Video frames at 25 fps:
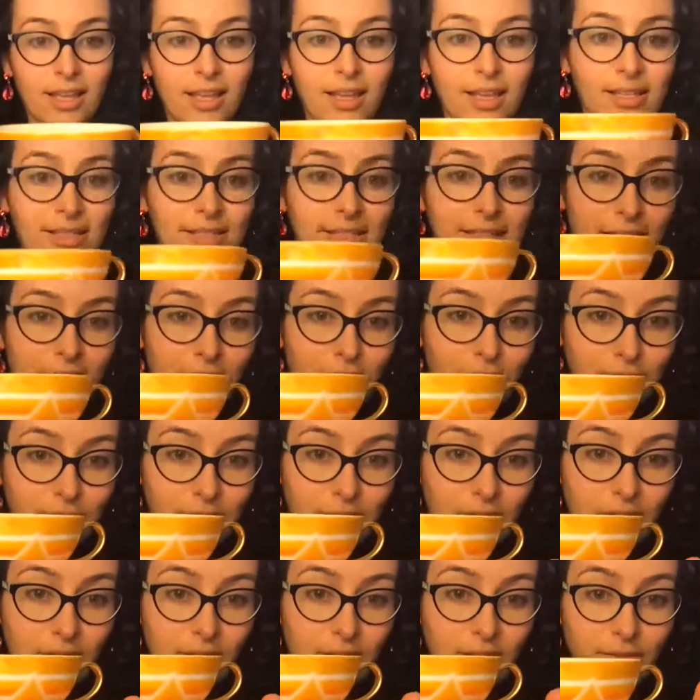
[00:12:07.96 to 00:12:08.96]
sacral
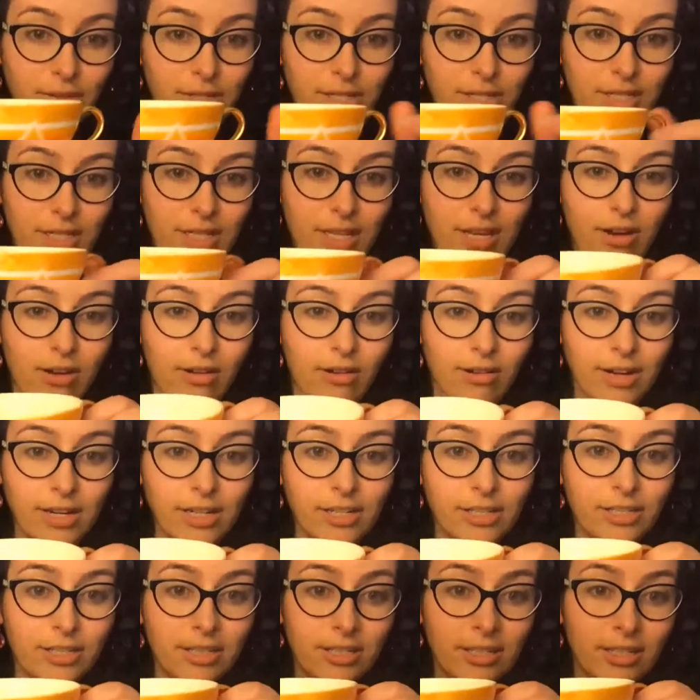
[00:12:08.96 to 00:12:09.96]
chakra, which is the
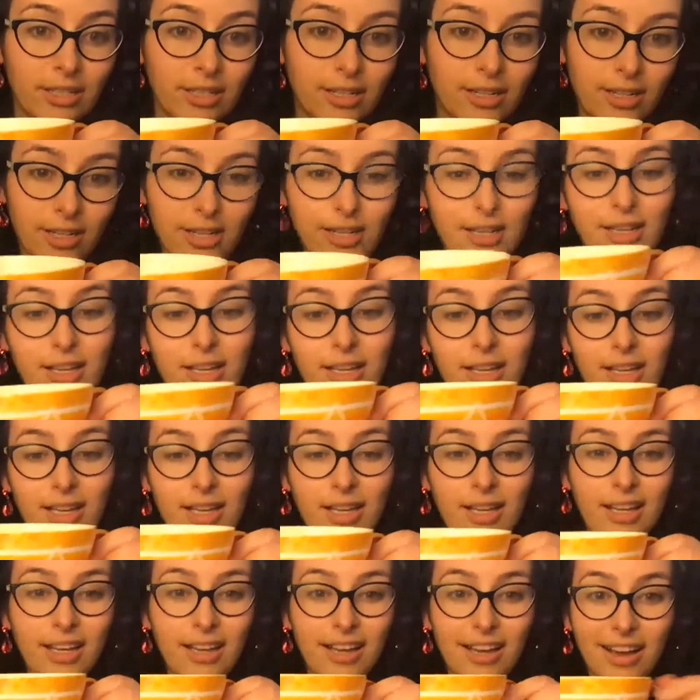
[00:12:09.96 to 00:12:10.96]
orange.
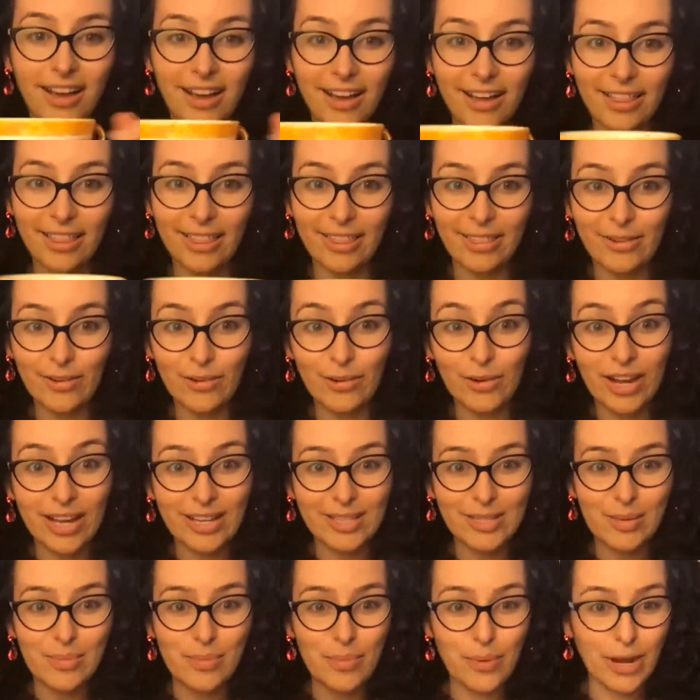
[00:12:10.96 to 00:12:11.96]
They're all
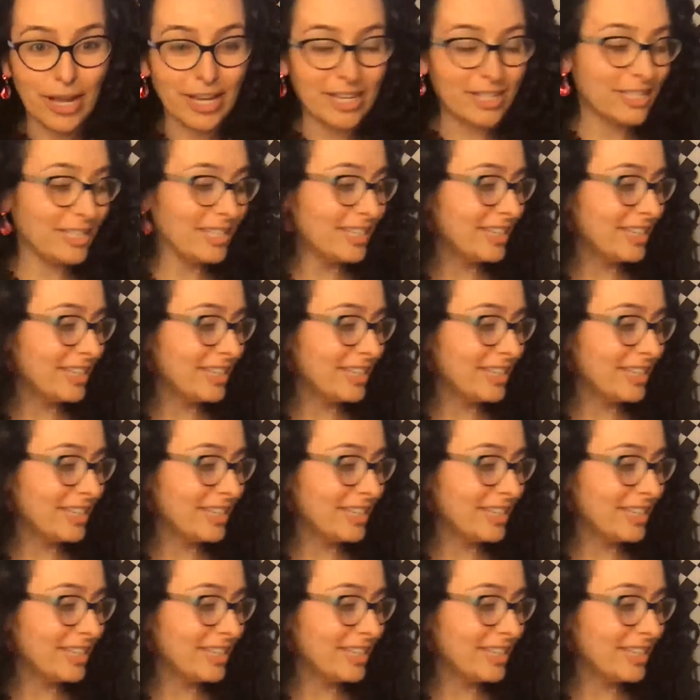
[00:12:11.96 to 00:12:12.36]
nice and bright.